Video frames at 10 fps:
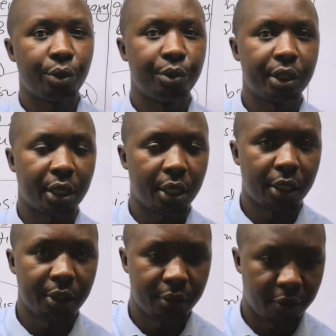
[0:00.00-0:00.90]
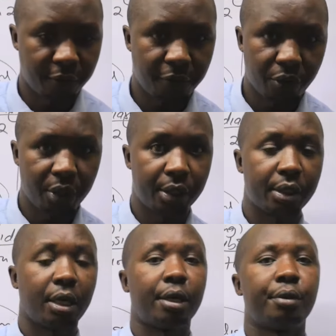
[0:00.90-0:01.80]
We meet again for this
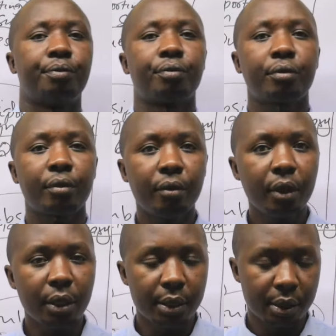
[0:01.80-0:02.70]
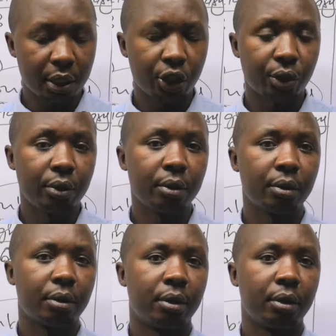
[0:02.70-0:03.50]
session.